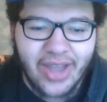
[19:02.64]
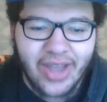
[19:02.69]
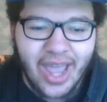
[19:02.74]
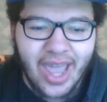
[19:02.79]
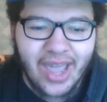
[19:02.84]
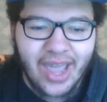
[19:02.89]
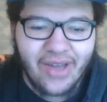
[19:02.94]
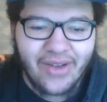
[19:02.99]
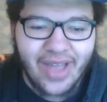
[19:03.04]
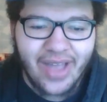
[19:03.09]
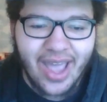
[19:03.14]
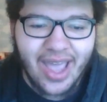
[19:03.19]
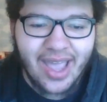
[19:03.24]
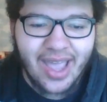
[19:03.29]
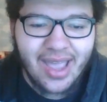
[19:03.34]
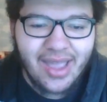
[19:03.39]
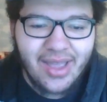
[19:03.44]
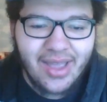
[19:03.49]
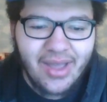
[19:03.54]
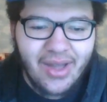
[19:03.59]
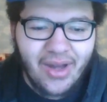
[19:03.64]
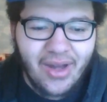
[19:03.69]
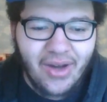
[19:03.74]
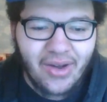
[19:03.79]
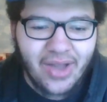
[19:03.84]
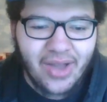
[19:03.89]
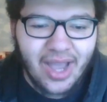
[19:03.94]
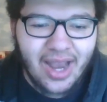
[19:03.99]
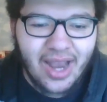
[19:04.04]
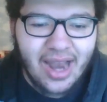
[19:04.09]
Okay, okay,
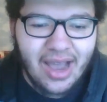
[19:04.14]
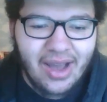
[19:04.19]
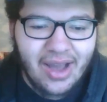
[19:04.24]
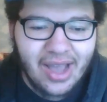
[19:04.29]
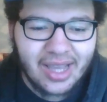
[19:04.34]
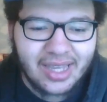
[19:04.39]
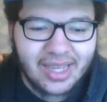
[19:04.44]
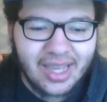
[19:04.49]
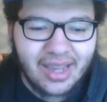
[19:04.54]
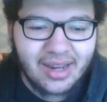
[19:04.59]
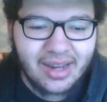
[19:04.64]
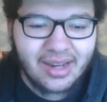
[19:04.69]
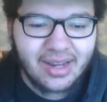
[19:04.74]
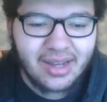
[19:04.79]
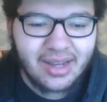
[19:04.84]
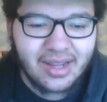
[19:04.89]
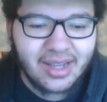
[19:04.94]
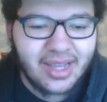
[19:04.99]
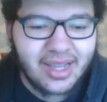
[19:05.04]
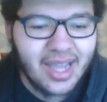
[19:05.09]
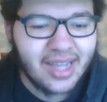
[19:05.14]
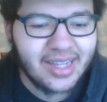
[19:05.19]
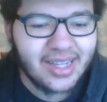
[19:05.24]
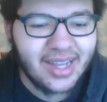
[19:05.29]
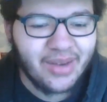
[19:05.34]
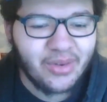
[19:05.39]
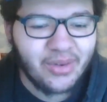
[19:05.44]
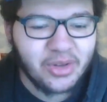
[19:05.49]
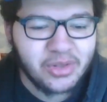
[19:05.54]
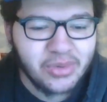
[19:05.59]
okay. I get it. Can't
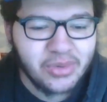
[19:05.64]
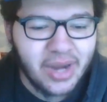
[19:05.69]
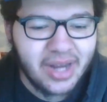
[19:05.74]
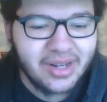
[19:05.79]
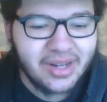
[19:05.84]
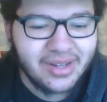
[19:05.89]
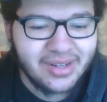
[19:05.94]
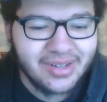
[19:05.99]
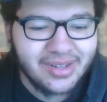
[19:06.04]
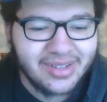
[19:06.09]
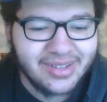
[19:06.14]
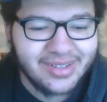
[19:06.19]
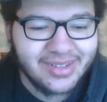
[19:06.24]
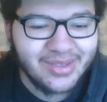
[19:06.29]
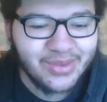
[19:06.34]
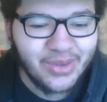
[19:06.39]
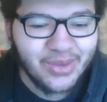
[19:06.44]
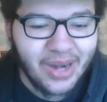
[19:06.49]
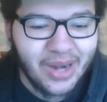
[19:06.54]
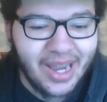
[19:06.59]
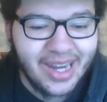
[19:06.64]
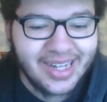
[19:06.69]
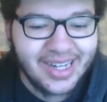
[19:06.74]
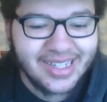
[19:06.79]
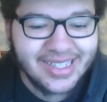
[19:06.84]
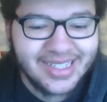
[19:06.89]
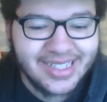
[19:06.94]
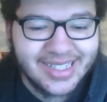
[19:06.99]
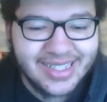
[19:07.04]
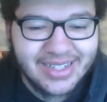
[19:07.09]
get words right, right?